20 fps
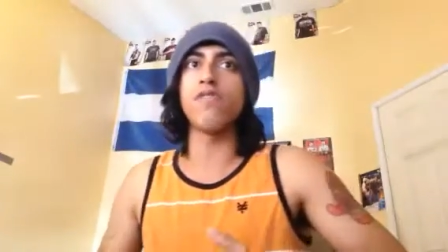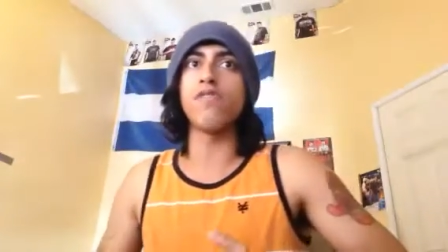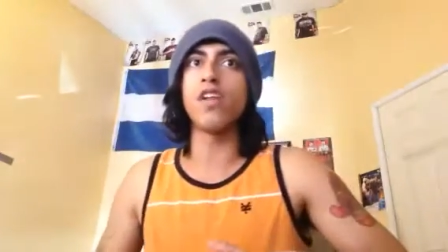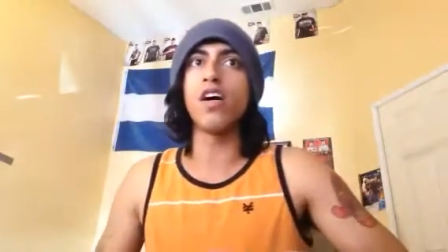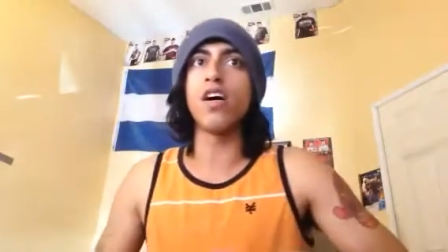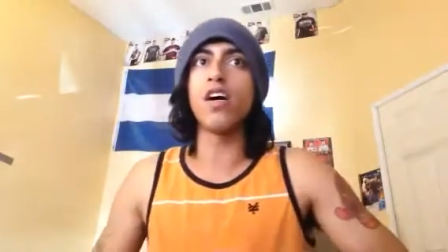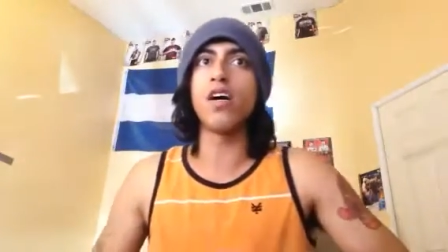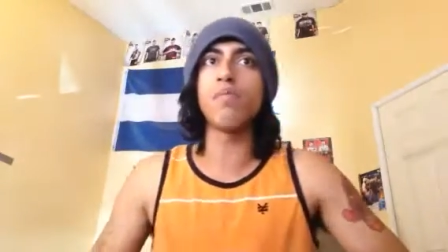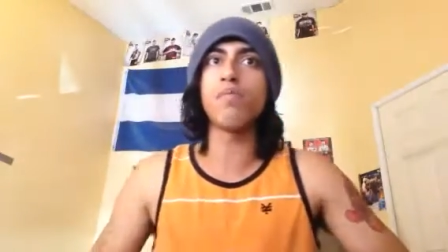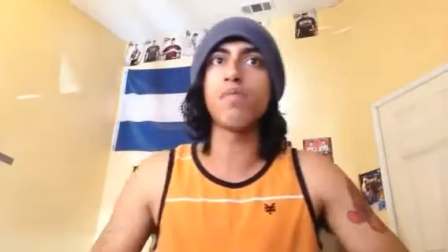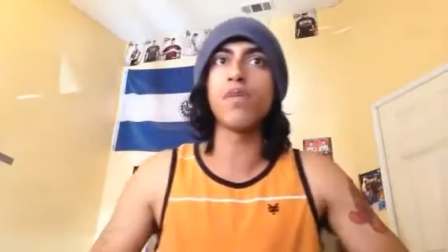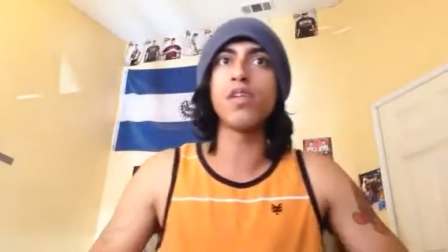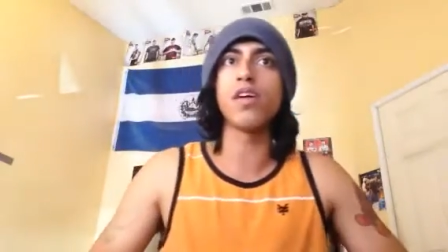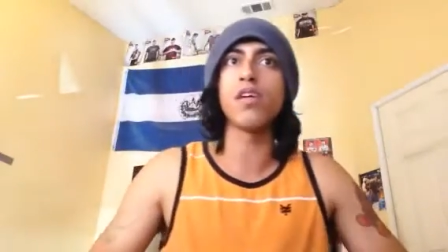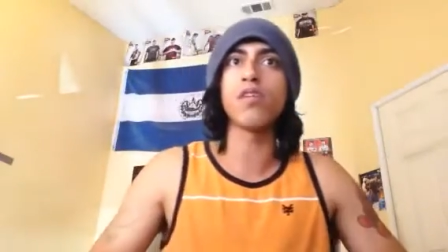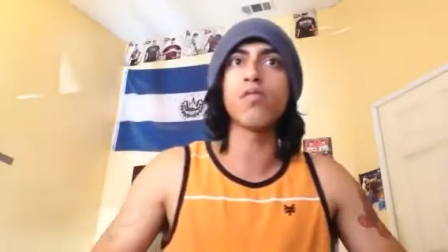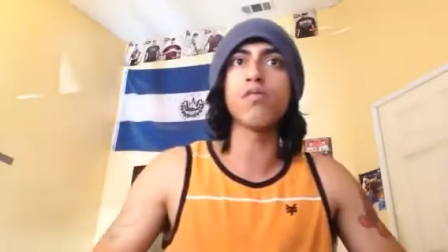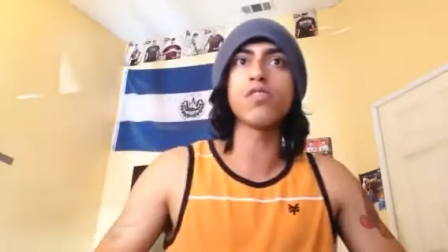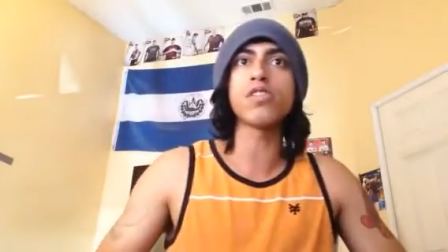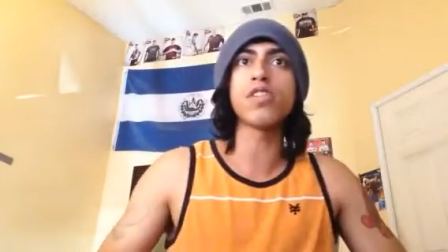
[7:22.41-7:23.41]
of Law and
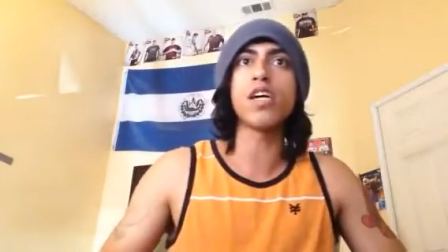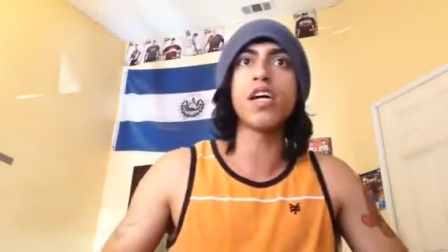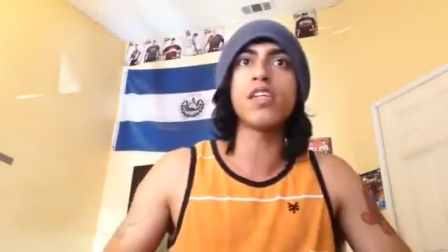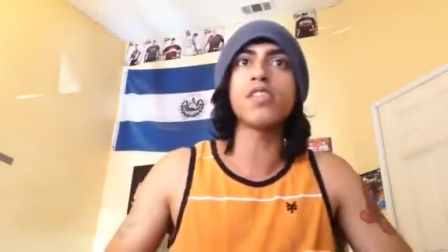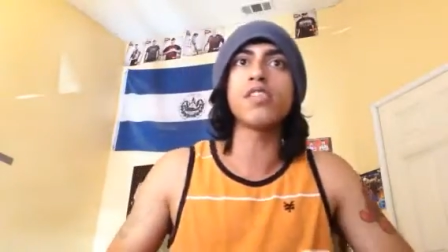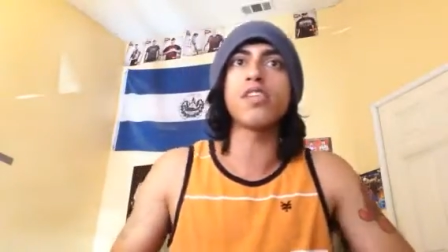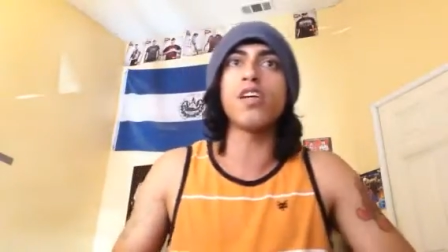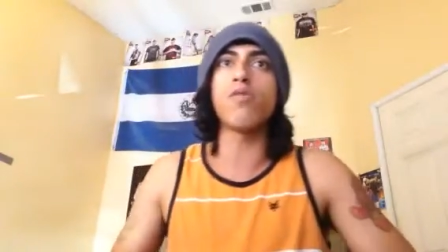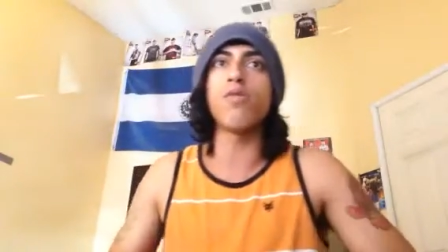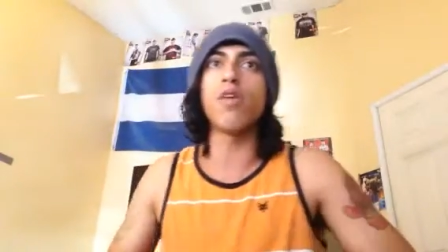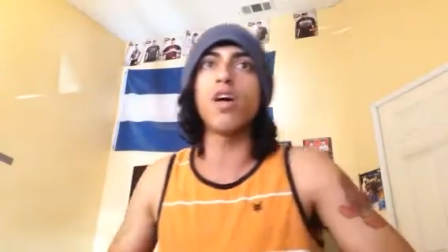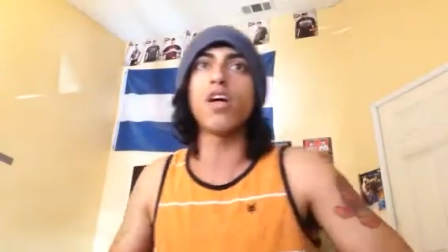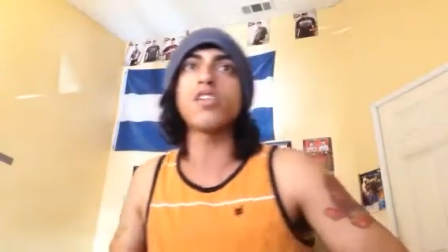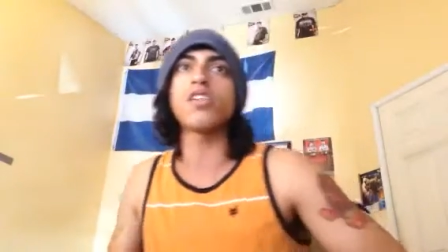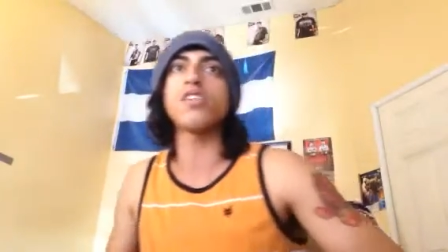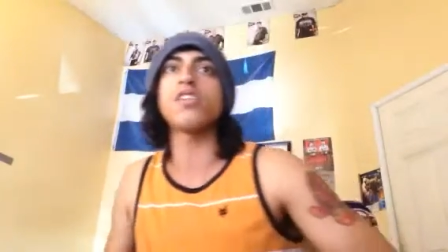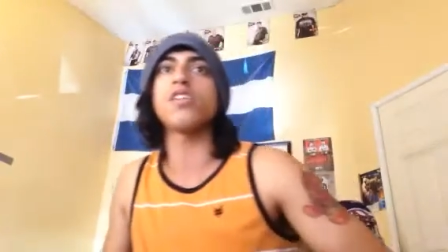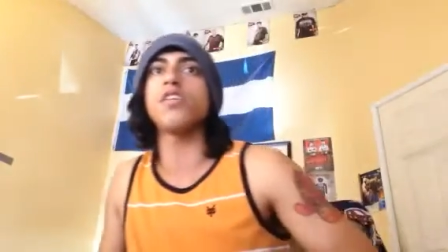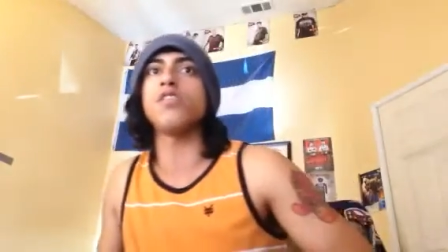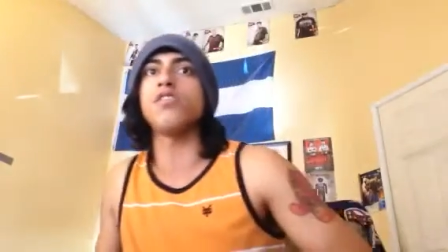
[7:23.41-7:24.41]
Political Science at
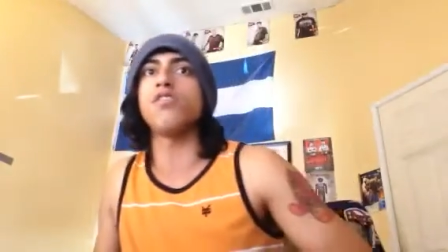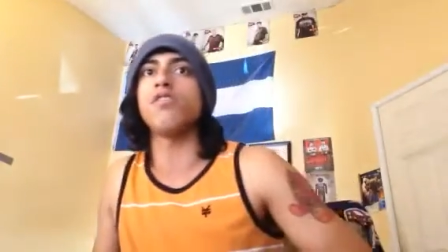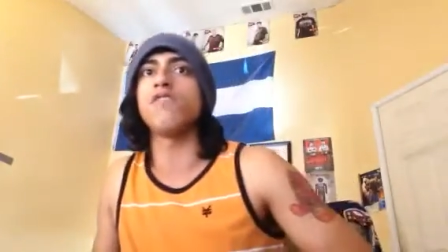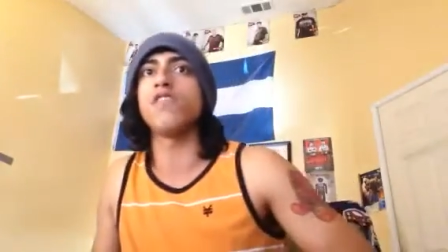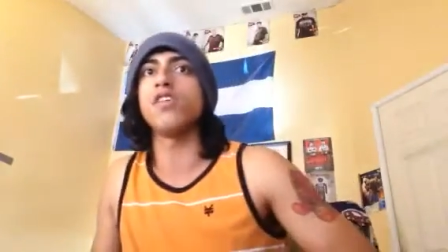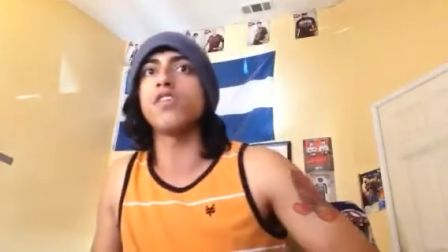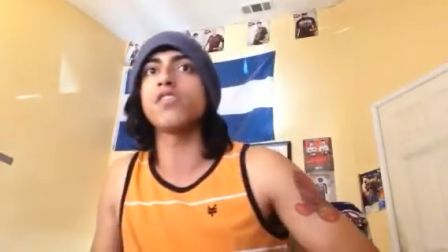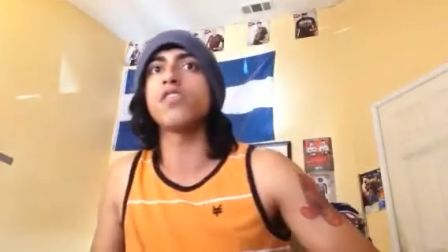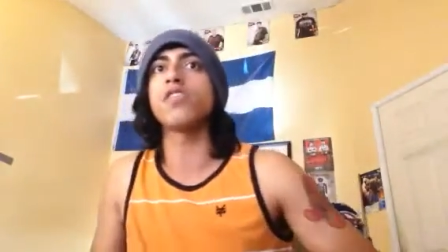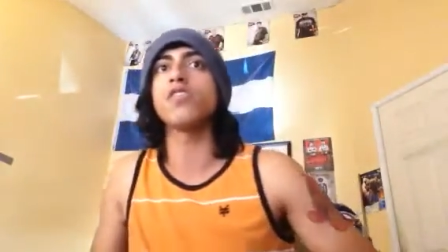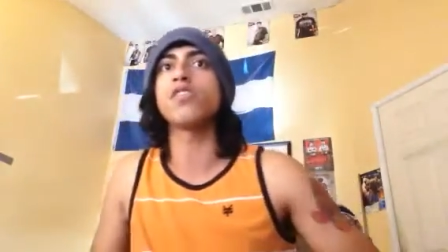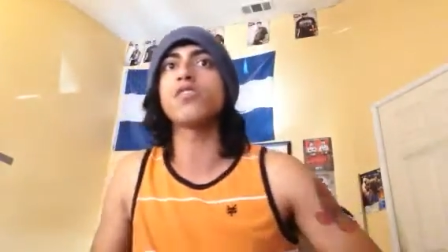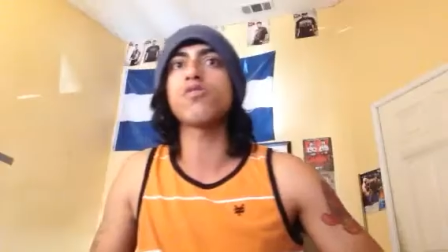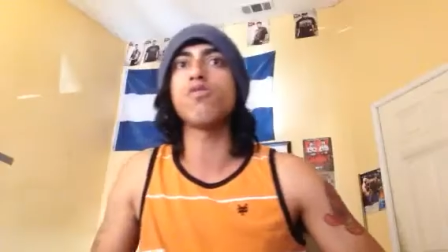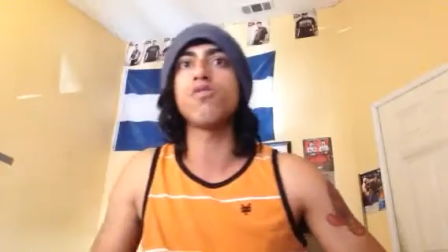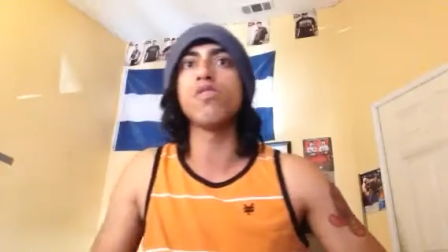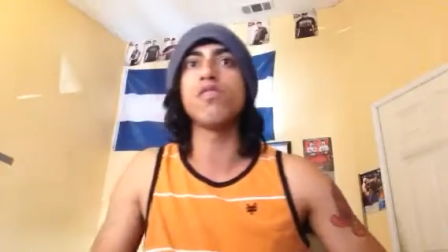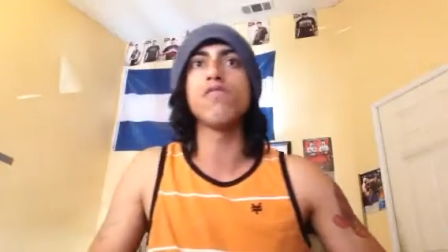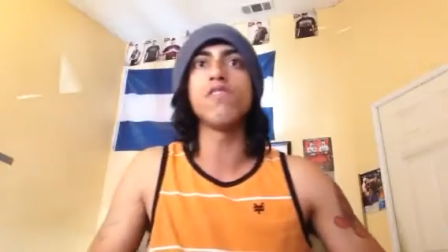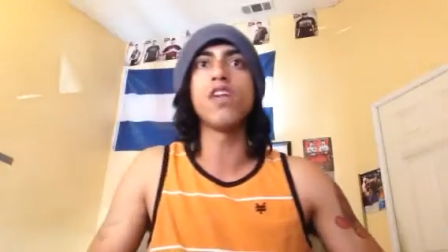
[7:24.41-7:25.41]
Washington University
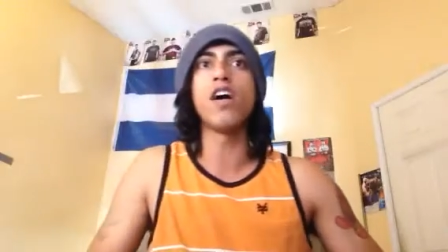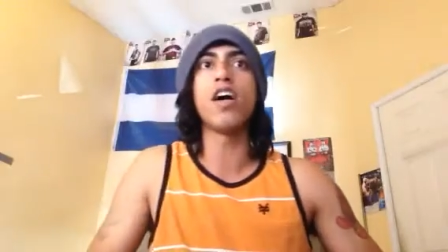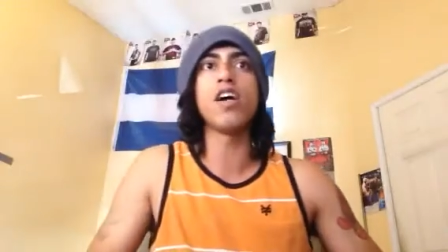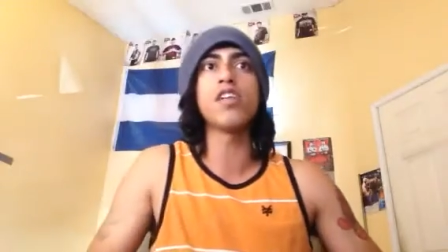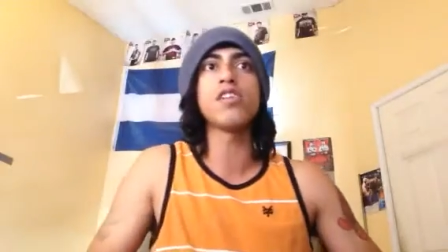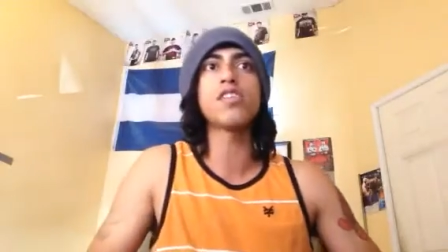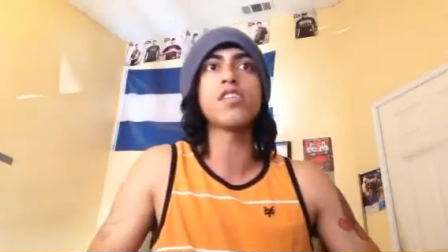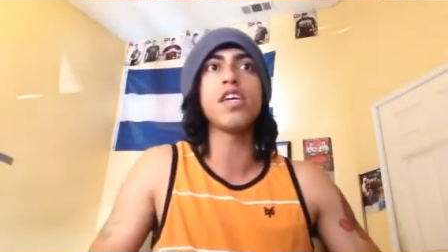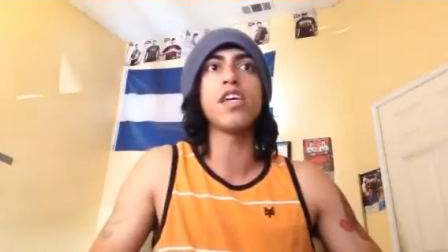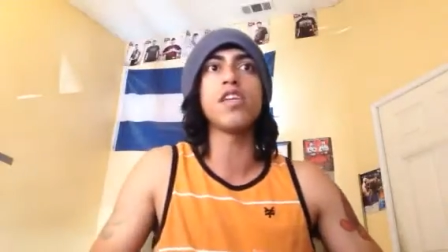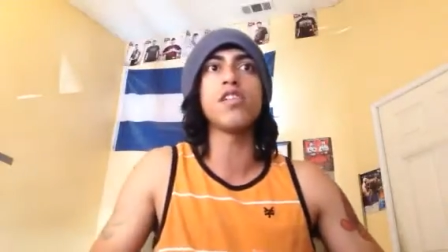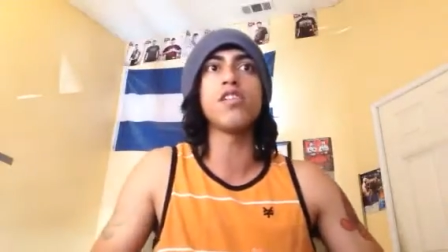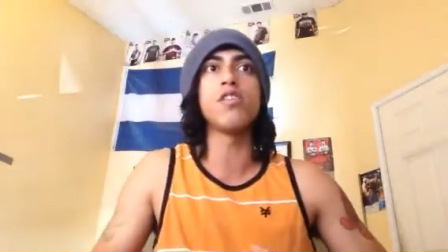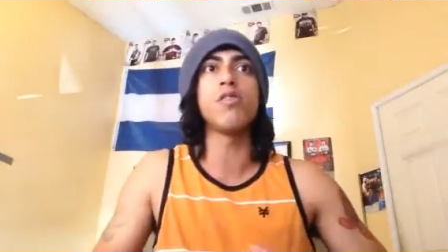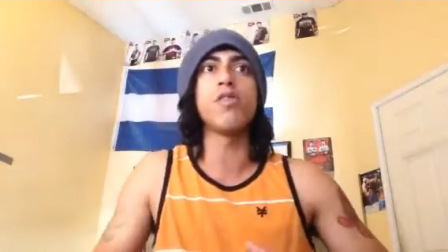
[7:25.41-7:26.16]
School of Law in St.